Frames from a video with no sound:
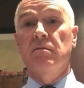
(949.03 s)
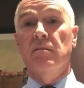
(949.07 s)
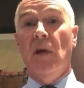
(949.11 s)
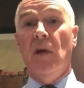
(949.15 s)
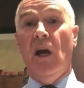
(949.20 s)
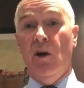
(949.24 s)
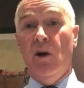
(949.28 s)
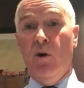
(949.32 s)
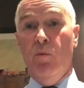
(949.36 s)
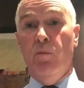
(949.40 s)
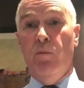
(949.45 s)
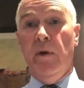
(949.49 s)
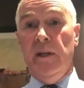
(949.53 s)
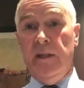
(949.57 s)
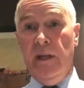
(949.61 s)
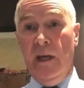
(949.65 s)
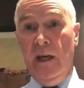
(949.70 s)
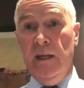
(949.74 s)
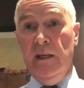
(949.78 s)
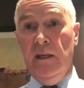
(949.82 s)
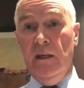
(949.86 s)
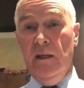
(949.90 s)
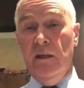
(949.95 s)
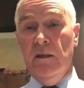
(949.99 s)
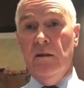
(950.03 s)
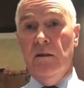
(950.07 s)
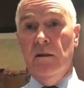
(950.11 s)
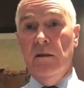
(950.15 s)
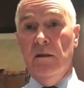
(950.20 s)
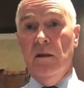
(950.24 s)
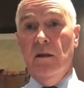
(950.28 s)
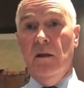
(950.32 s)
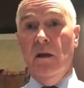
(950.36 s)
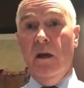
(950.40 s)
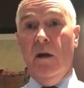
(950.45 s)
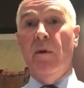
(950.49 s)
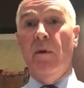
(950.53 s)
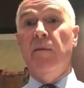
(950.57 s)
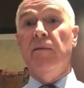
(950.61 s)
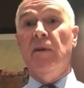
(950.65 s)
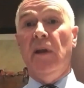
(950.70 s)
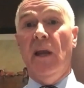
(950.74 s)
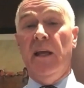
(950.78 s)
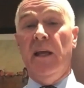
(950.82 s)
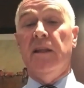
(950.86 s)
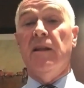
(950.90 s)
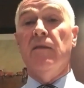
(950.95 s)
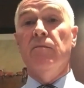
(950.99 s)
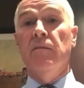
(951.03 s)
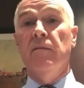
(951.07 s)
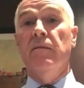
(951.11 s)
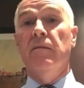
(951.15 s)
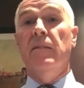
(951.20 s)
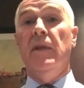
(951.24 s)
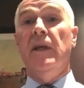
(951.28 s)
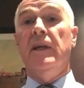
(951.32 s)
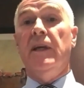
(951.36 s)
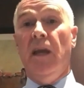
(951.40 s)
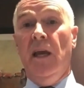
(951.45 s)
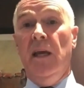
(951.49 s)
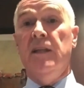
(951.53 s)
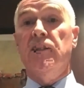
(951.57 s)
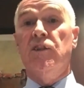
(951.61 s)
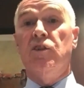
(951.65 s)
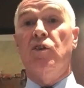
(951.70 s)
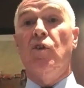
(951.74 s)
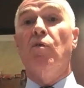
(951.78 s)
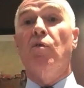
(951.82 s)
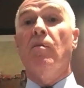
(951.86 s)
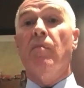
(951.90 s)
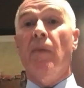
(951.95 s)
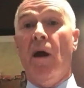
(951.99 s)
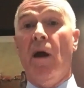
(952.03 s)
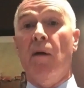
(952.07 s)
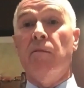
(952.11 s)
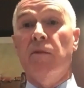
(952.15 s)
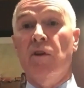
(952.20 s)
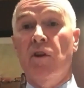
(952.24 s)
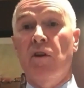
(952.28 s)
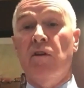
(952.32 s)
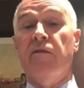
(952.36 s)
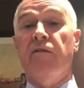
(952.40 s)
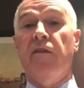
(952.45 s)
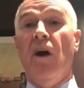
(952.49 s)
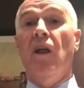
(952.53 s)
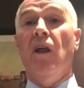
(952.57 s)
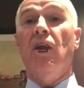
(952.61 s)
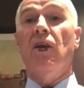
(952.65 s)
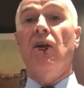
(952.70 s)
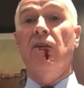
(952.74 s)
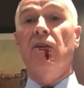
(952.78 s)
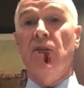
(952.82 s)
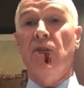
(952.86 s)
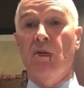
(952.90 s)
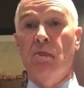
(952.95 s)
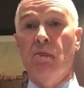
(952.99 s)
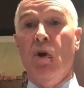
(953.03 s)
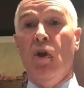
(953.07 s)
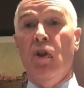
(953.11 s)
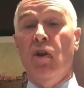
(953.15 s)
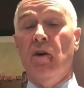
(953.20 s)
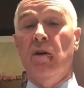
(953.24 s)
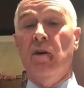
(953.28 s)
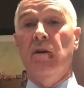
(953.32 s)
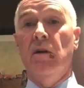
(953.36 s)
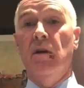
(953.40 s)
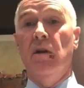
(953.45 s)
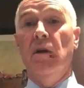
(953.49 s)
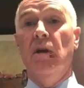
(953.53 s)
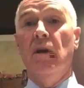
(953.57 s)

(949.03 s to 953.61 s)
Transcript: I hope we did. We would like the kids to remember their father and their mother,